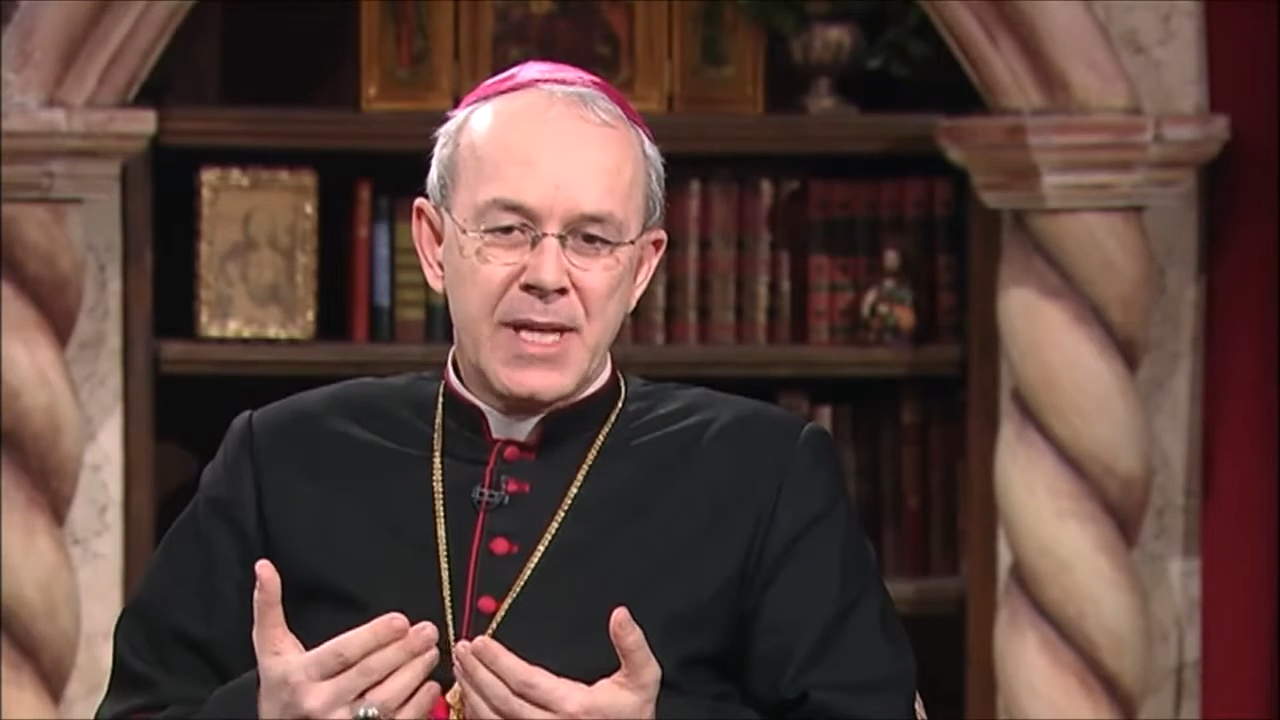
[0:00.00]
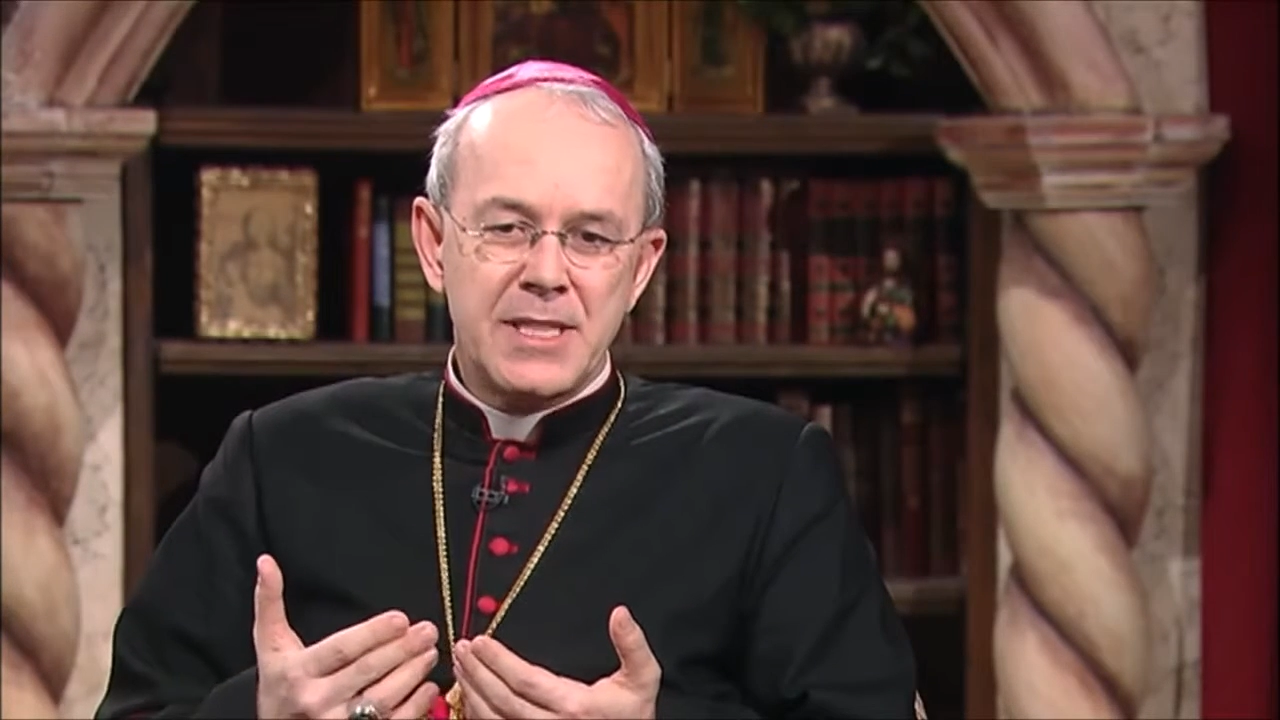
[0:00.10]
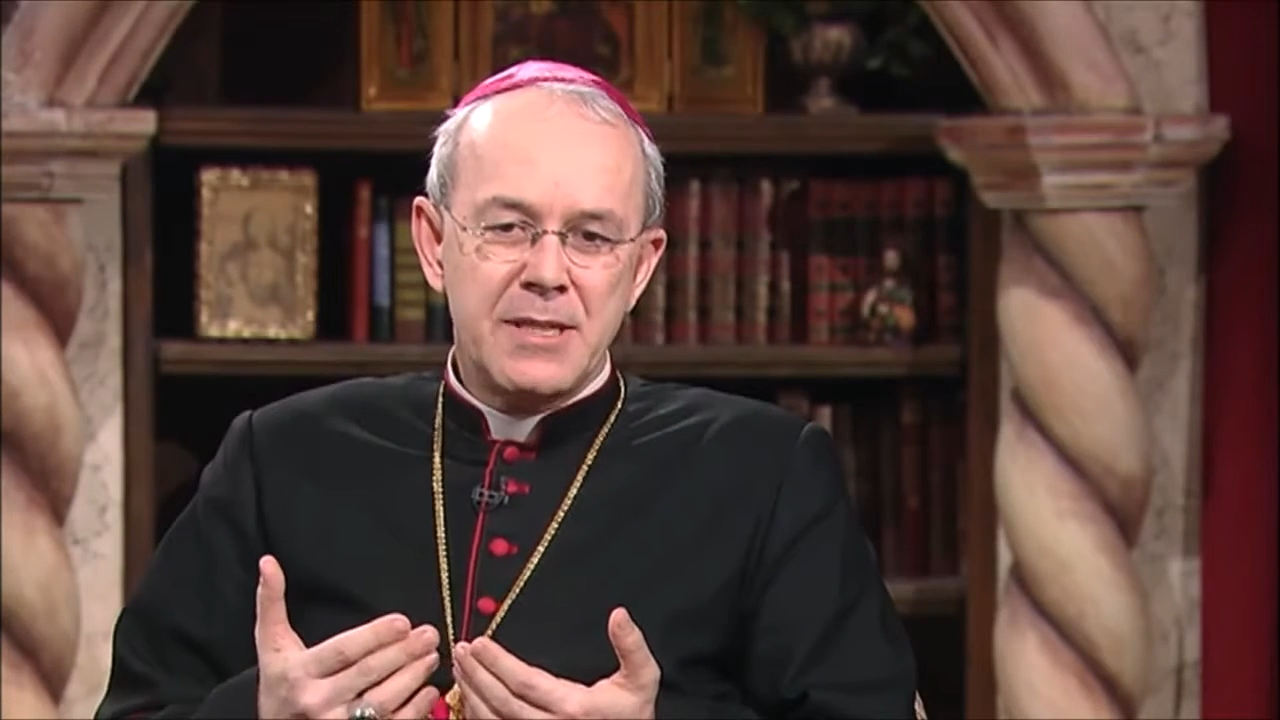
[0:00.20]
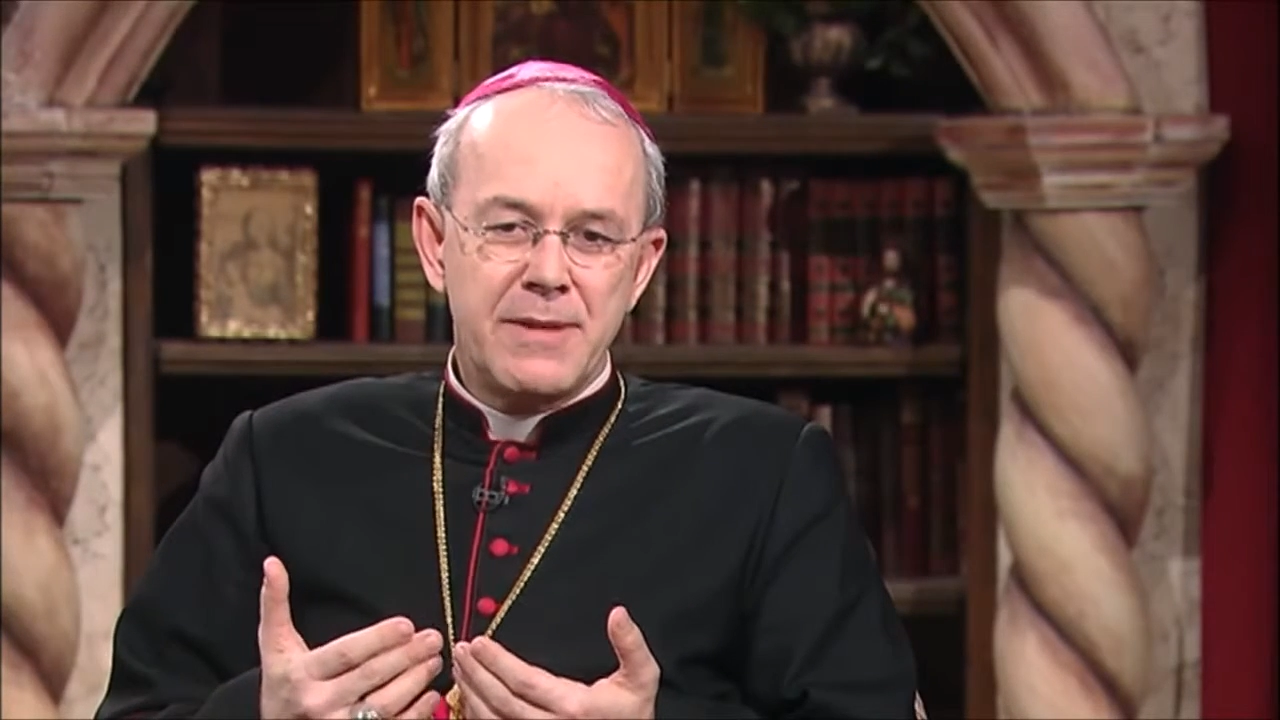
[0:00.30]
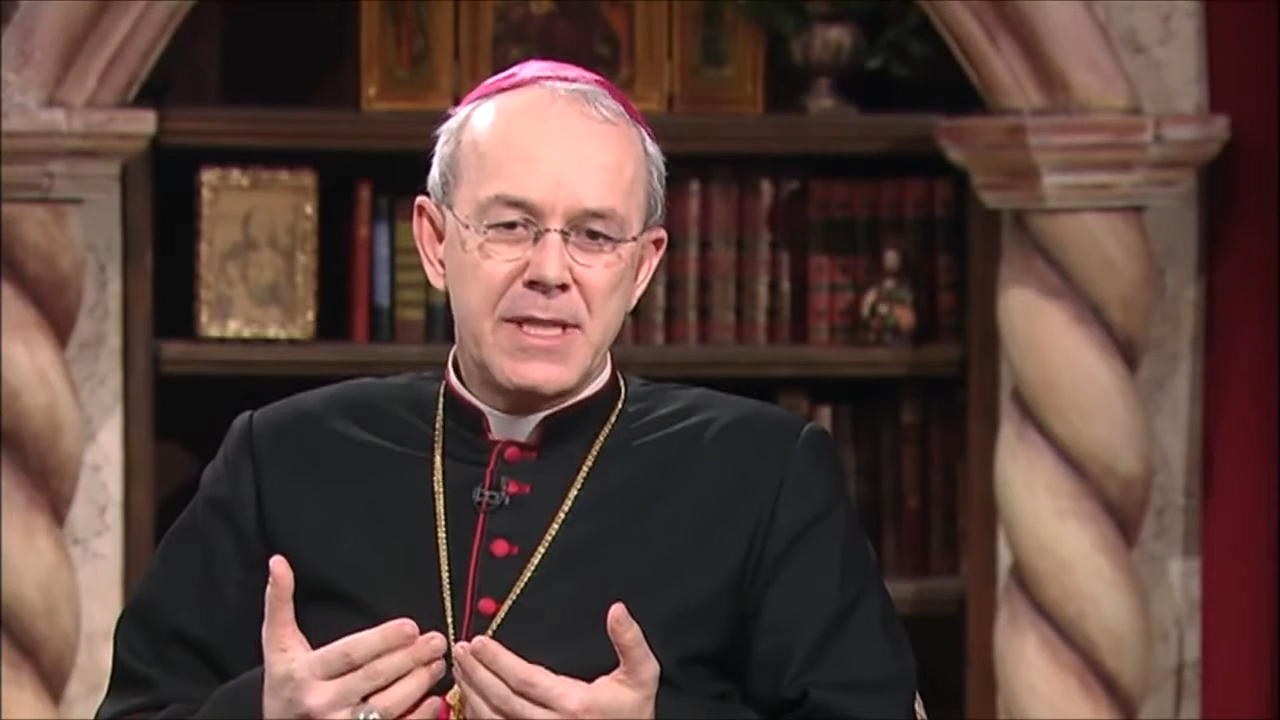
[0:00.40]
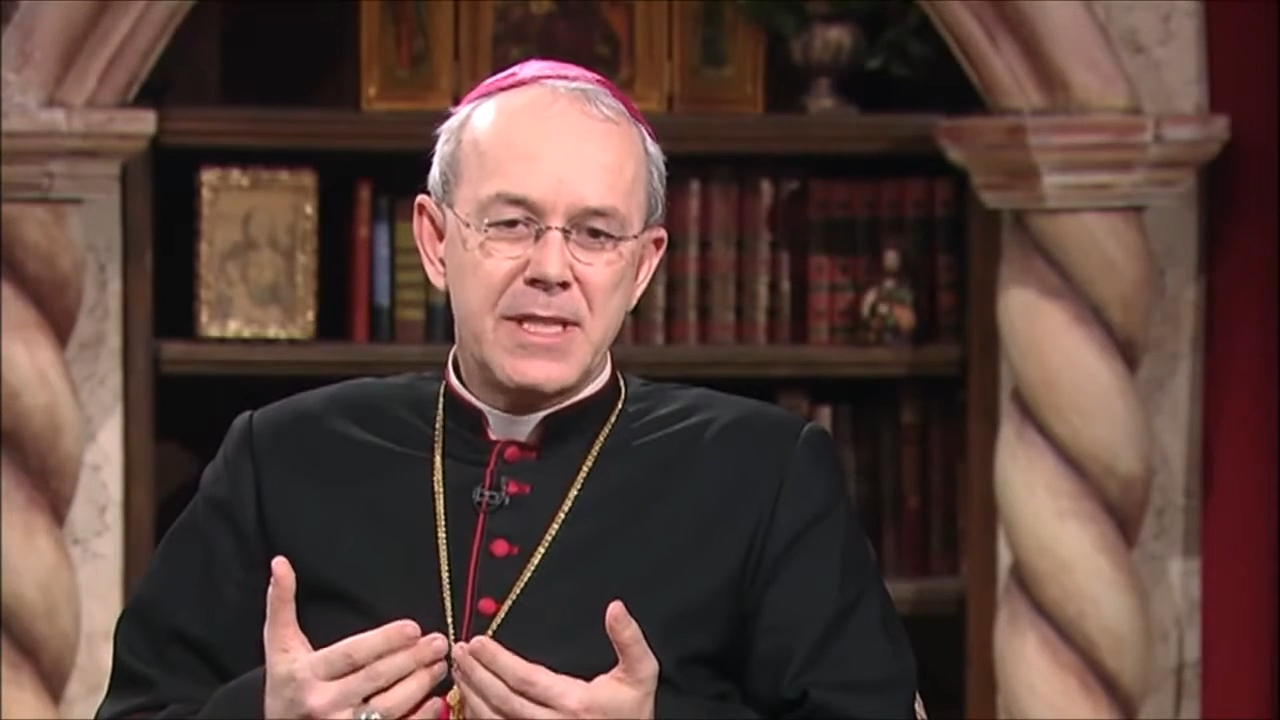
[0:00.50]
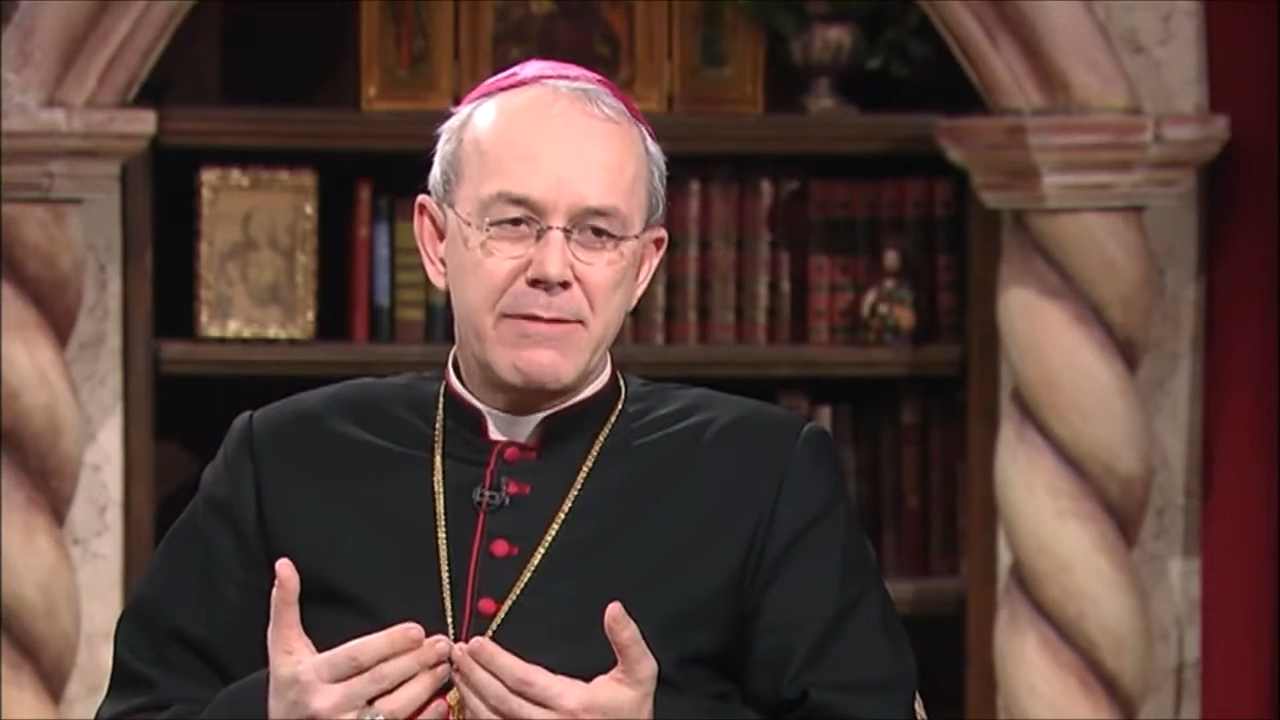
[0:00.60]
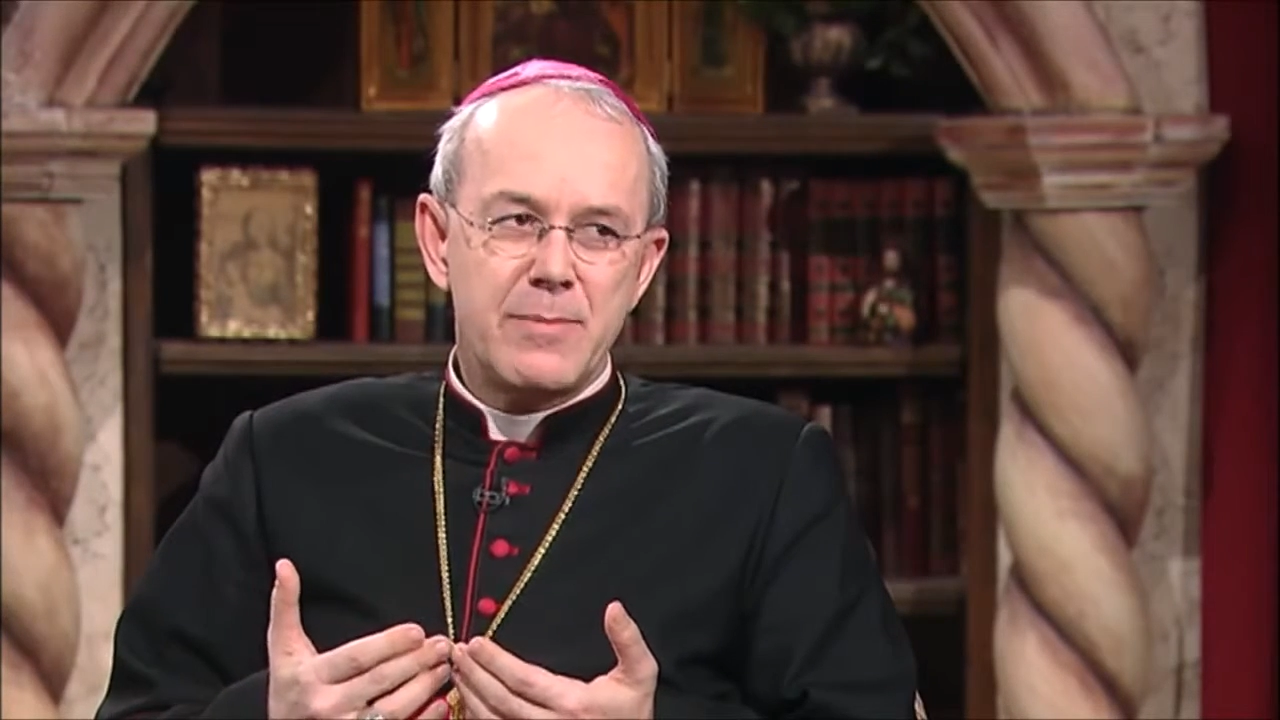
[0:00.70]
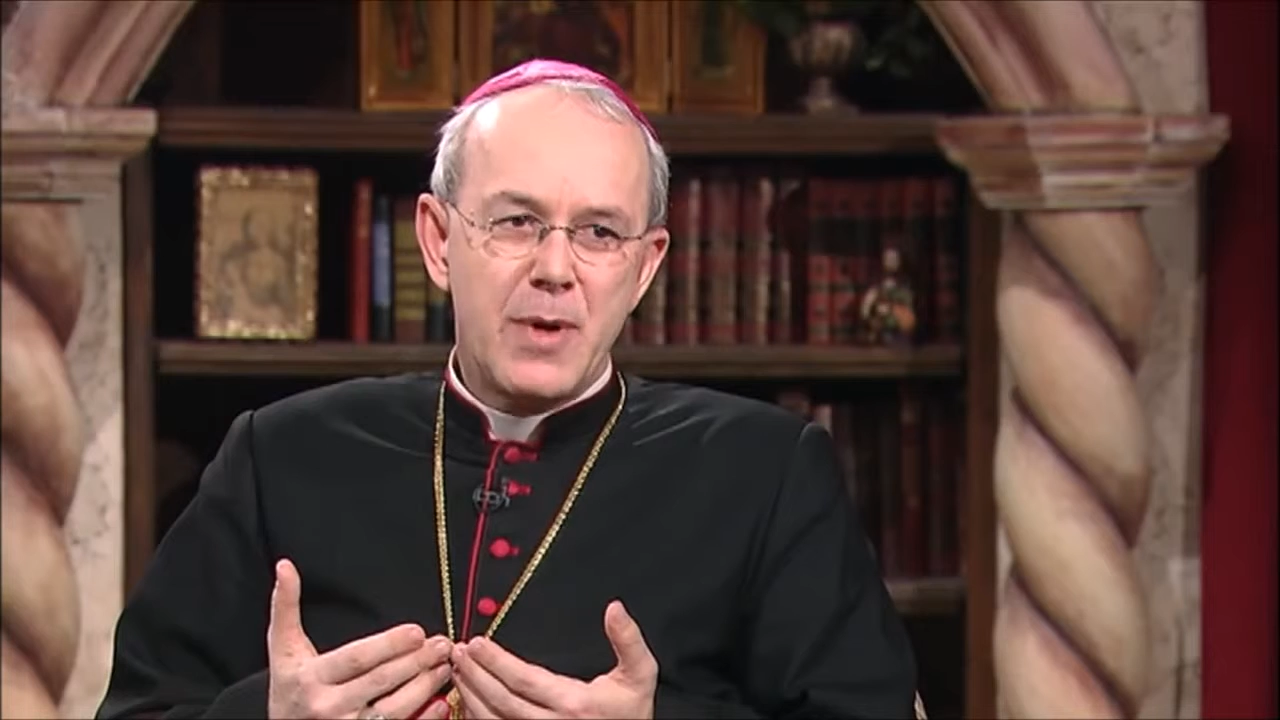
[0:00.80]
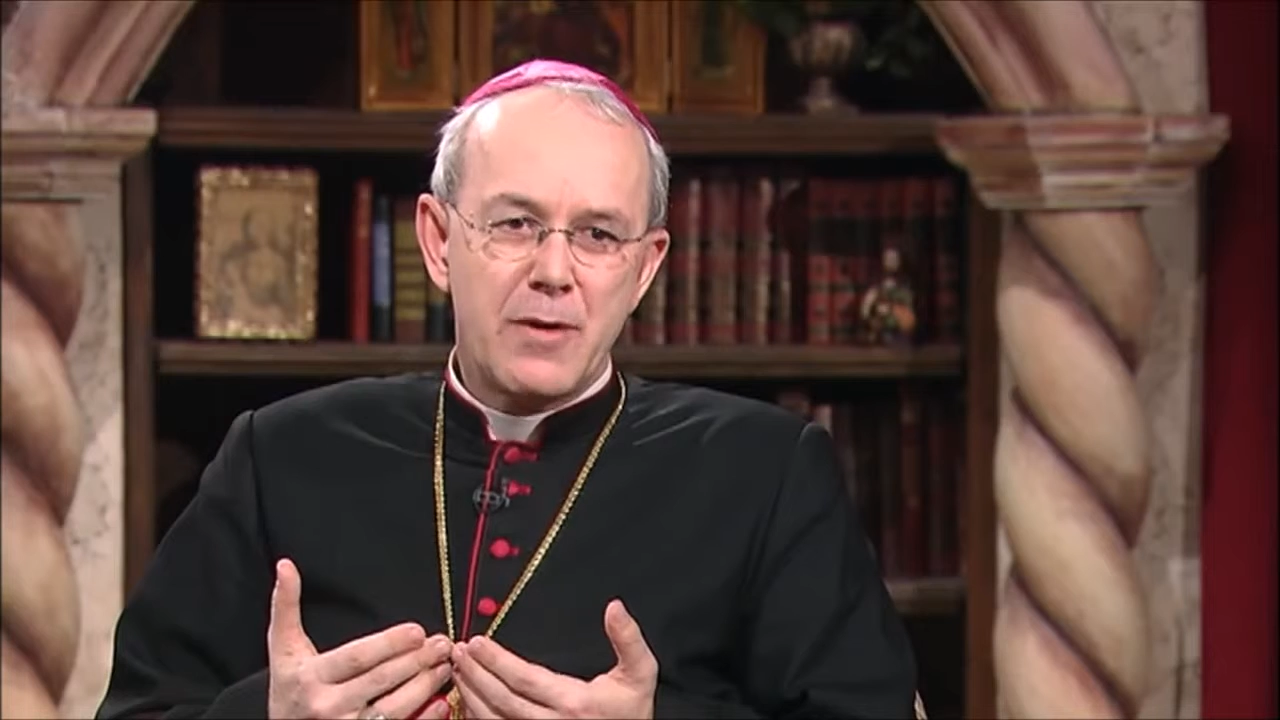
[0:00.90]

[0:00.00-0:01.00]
but he went even